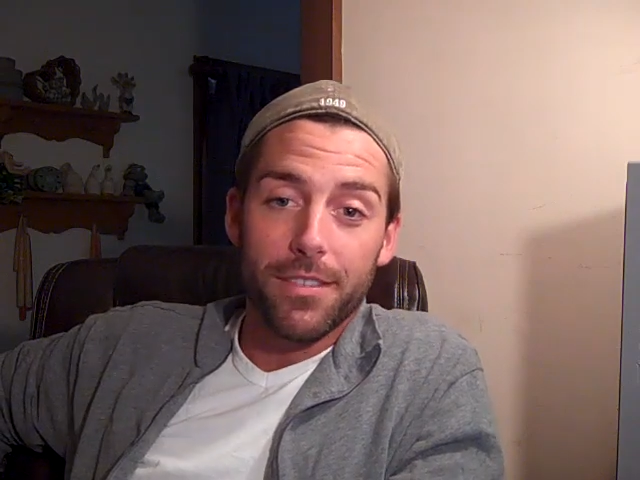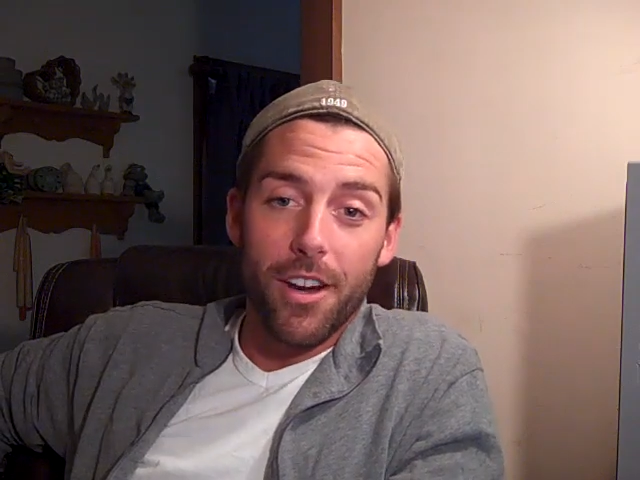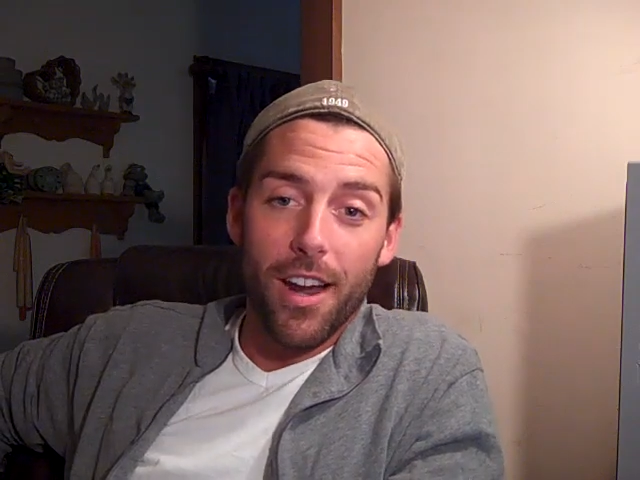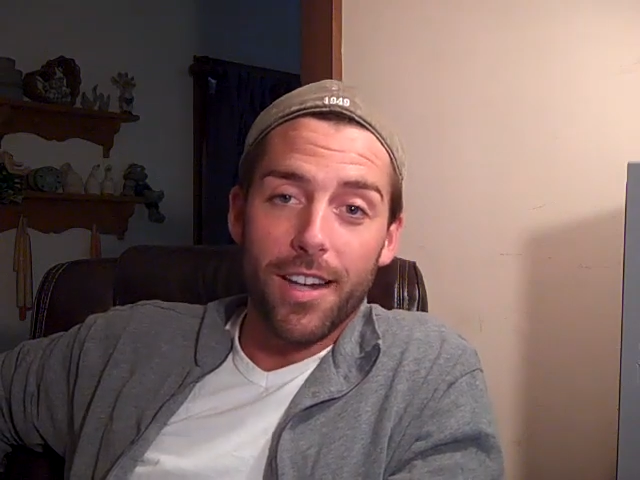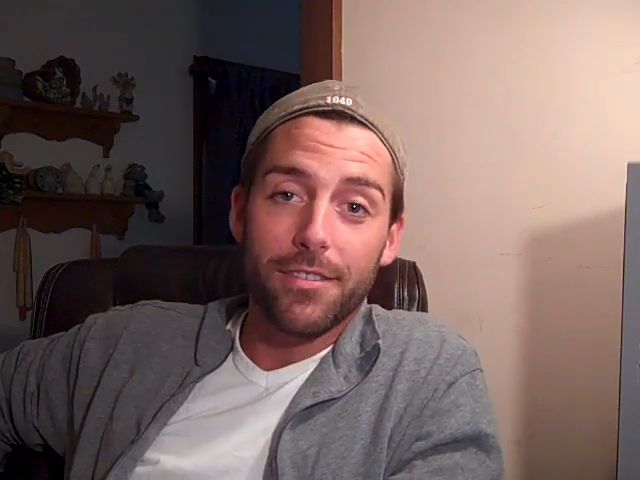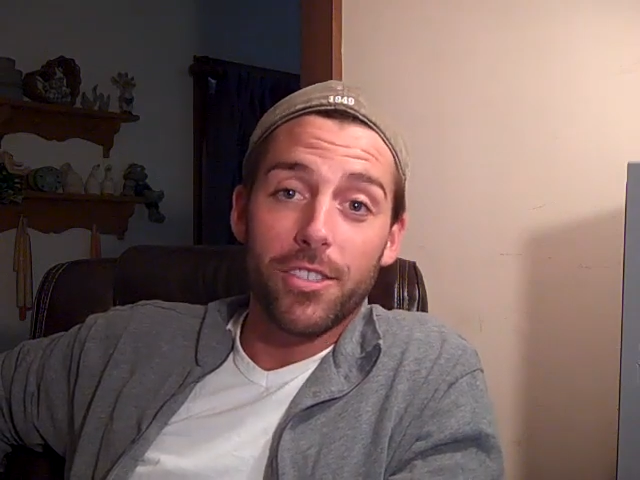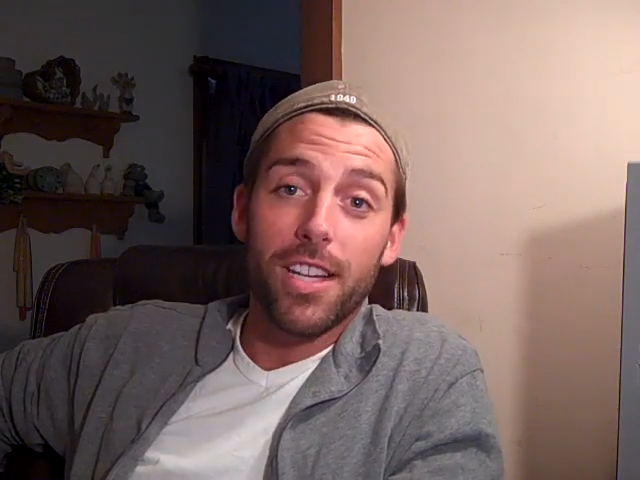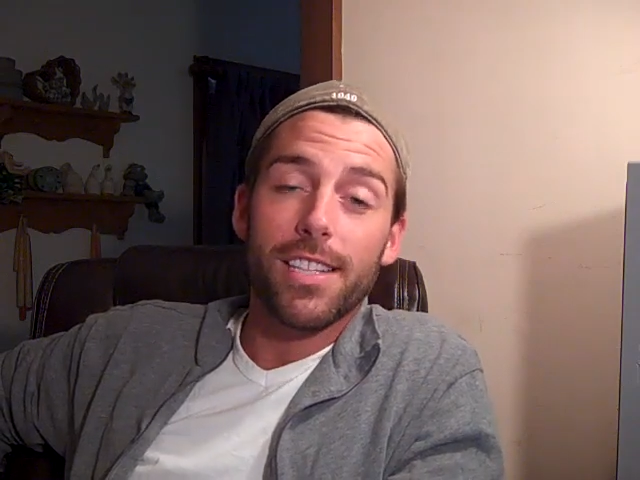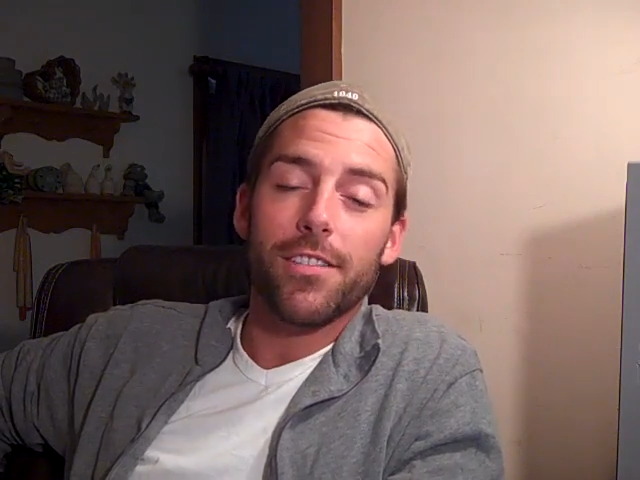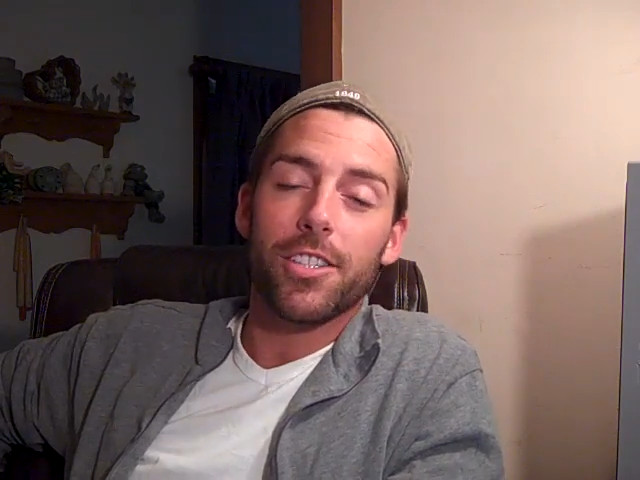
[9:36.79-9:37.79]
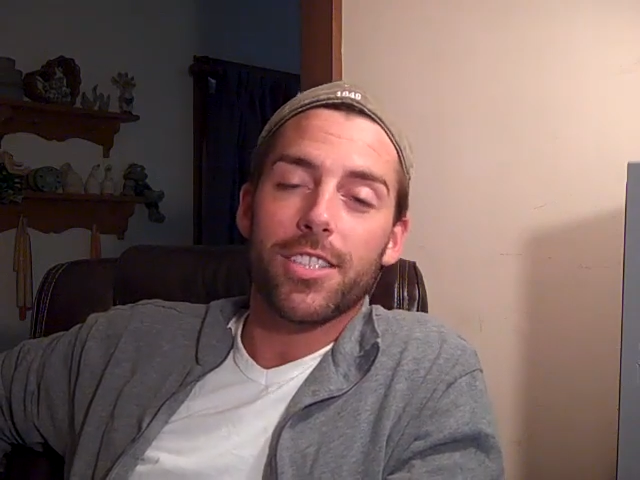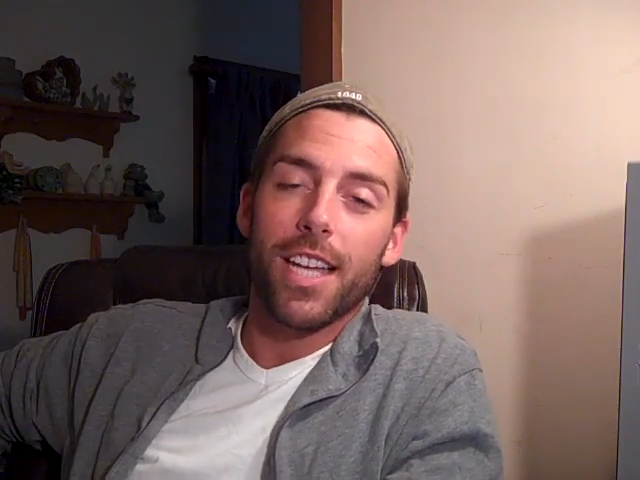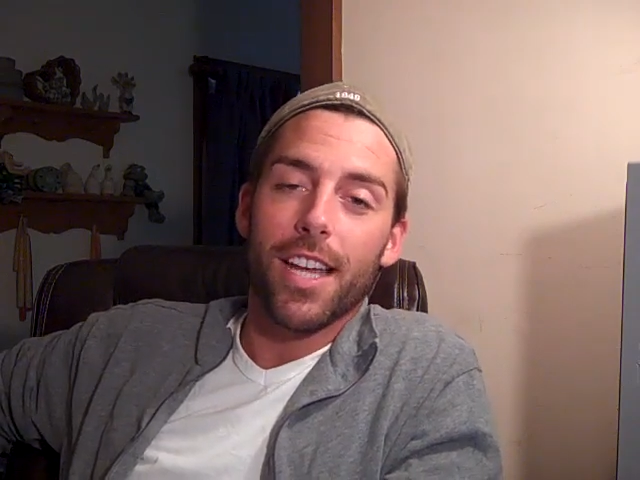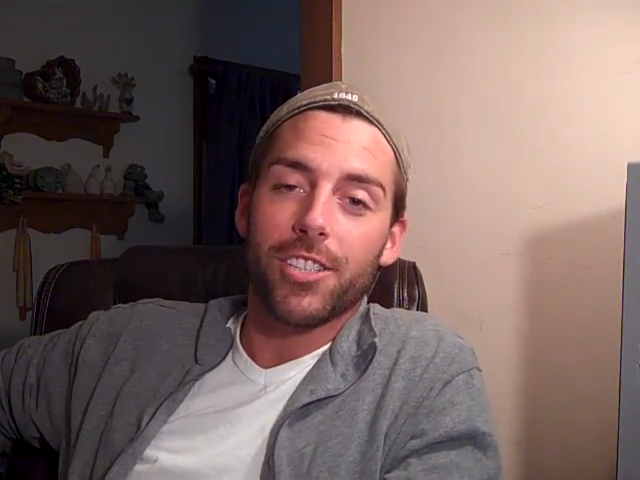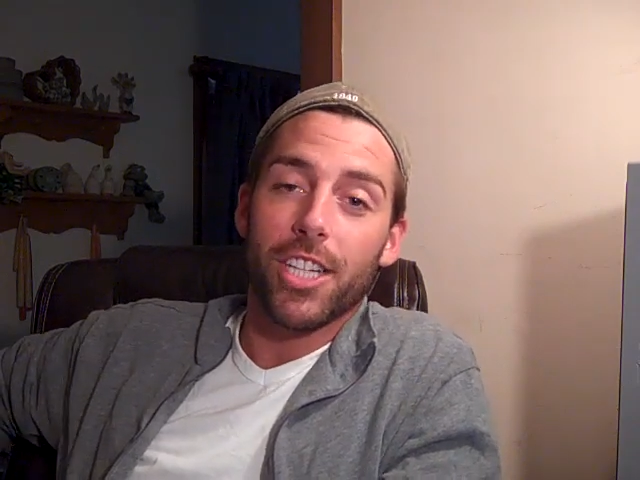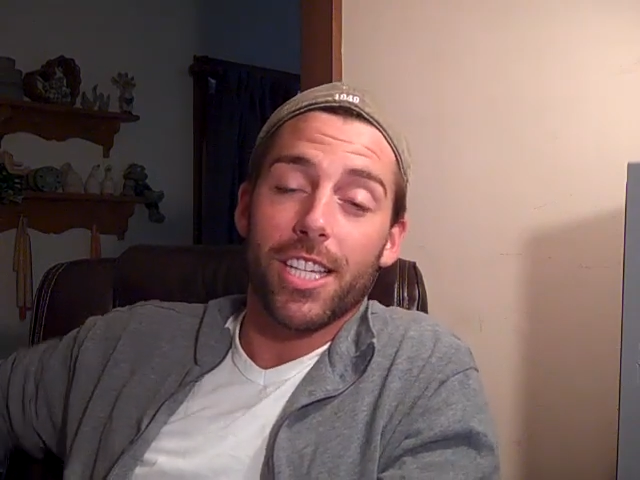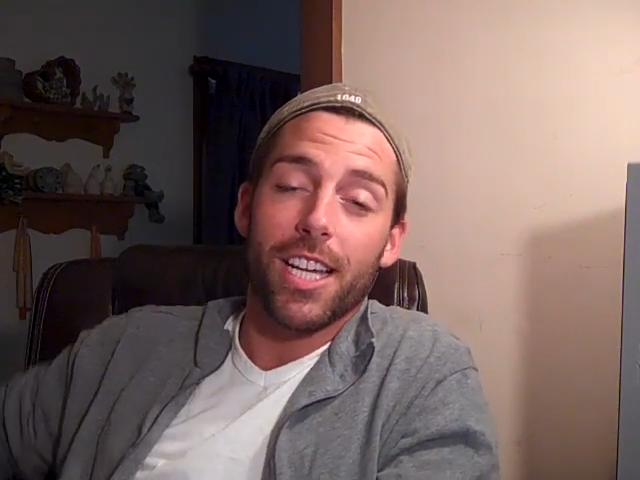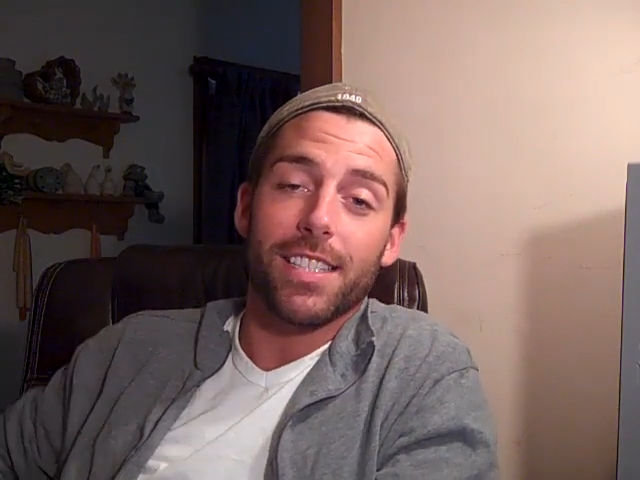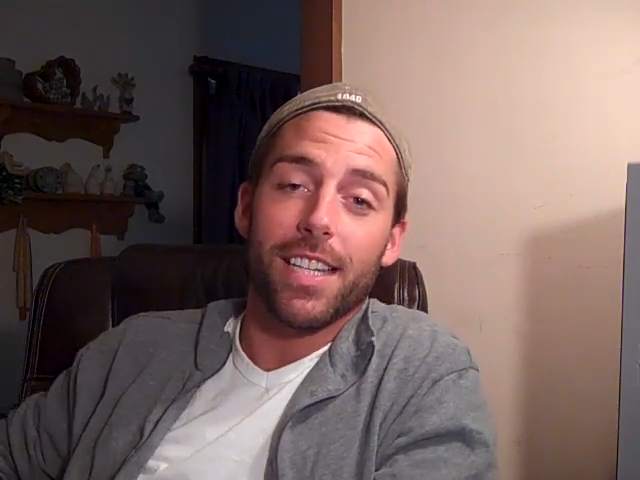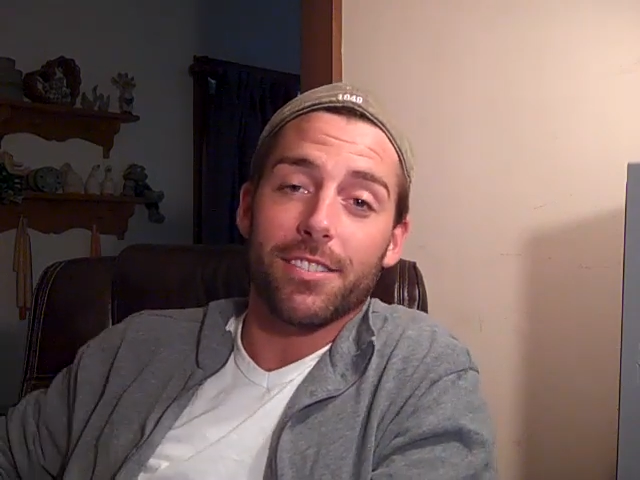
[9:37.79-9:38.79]
Alright, you guys have a good day. I'll check you
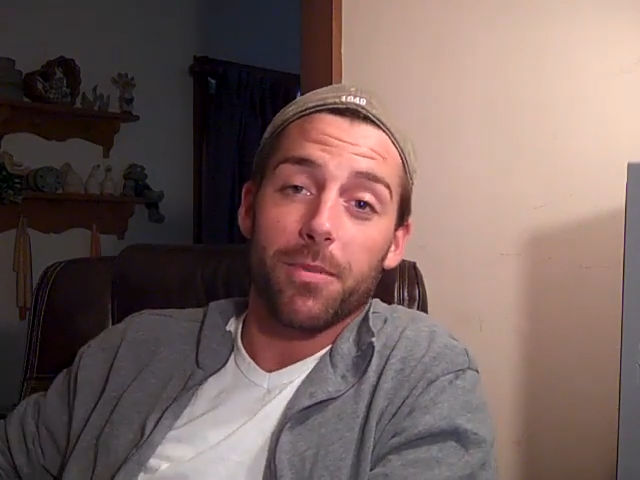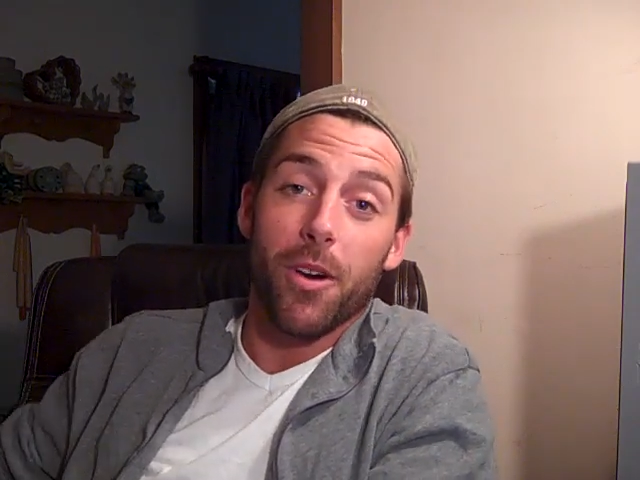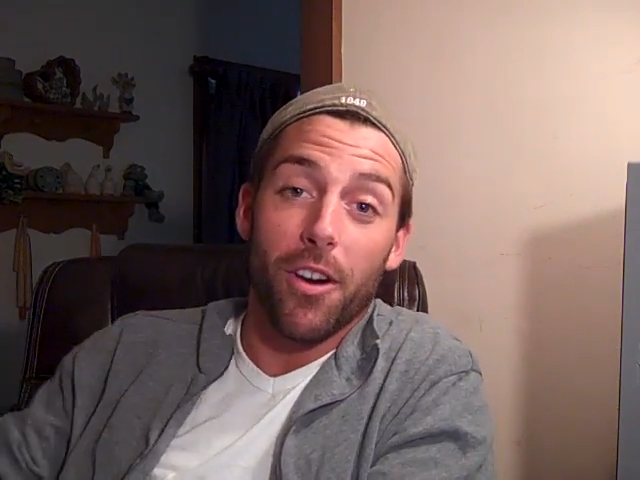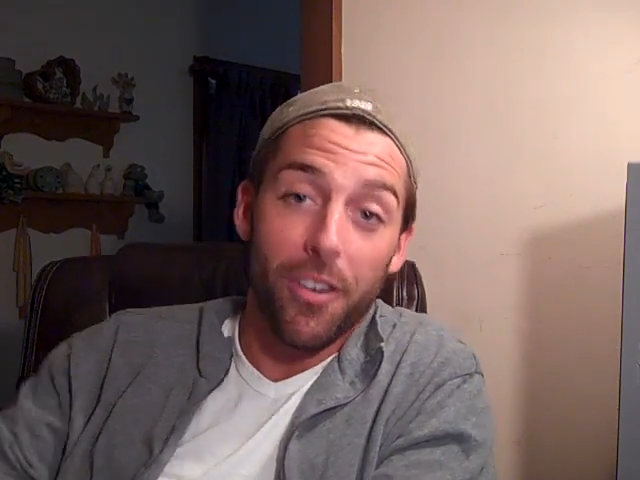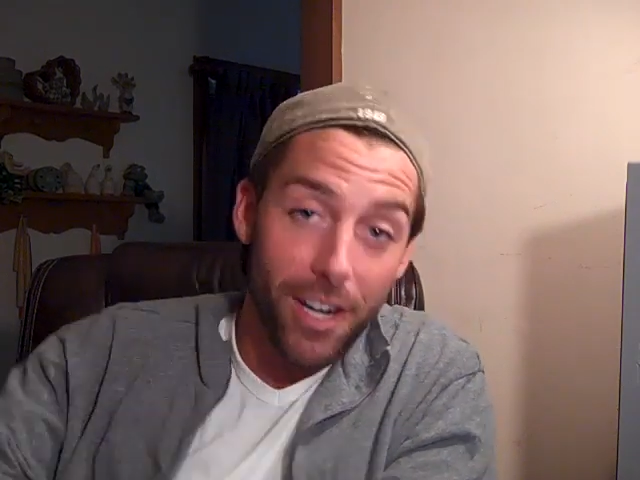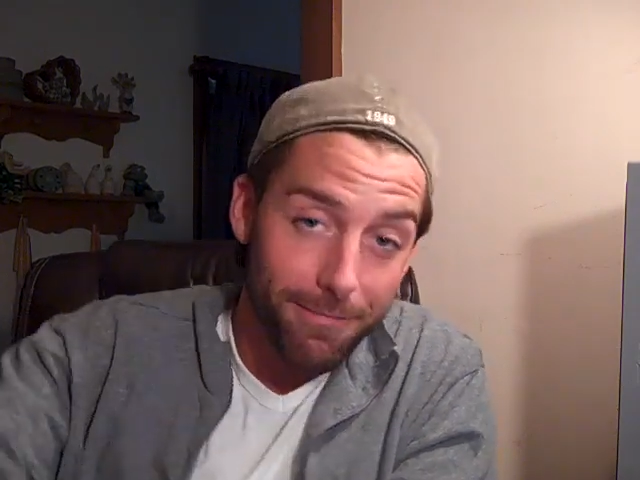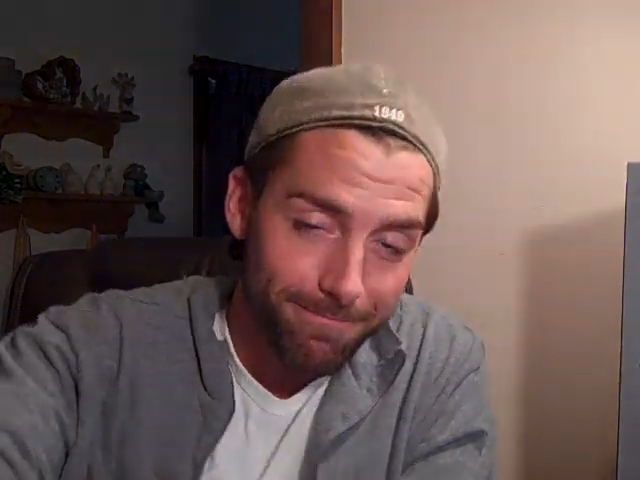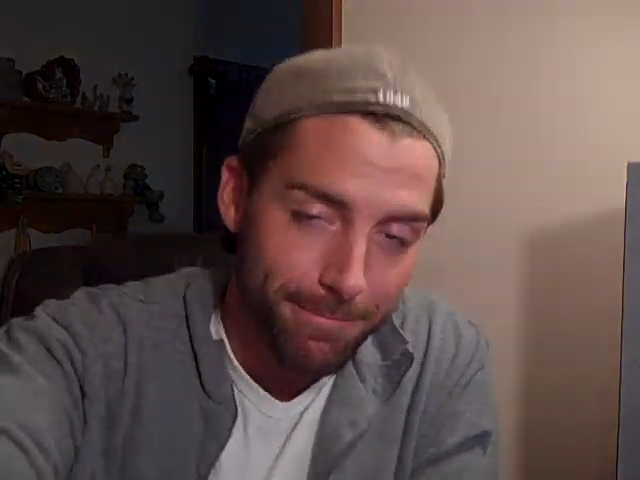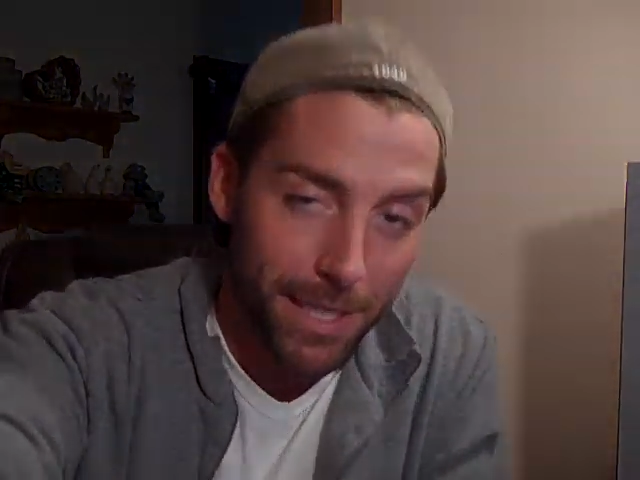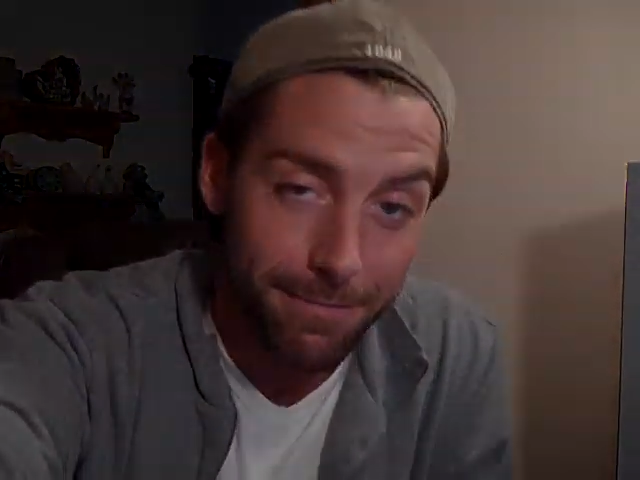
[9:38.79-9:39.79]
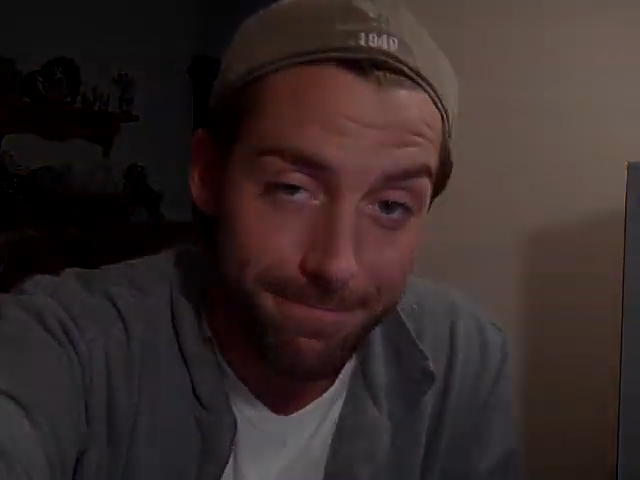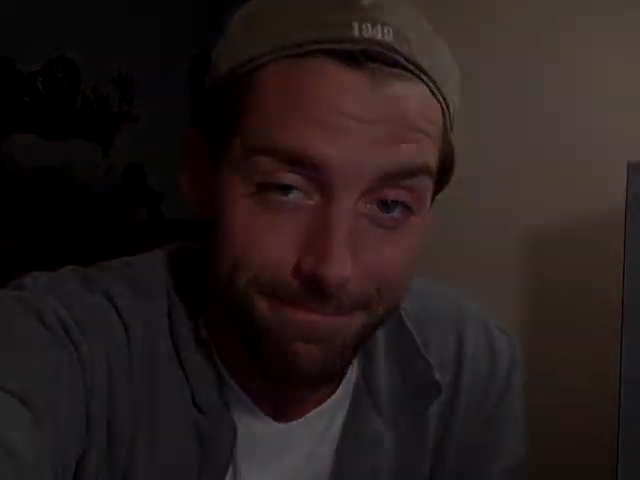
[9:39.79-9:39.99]
guys out tomorrow, alright? Bye.